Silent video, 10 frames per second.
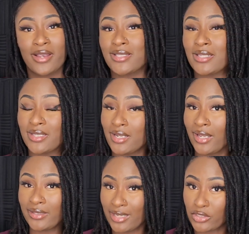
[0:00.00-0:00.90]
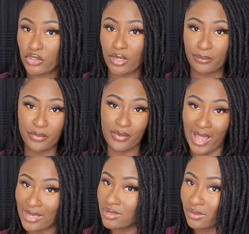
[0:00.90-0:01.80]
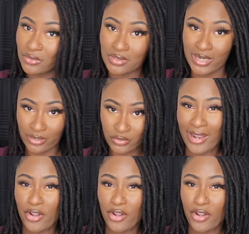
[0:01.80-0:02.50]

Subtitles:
Because I didn't like that shampoo as a loose natural.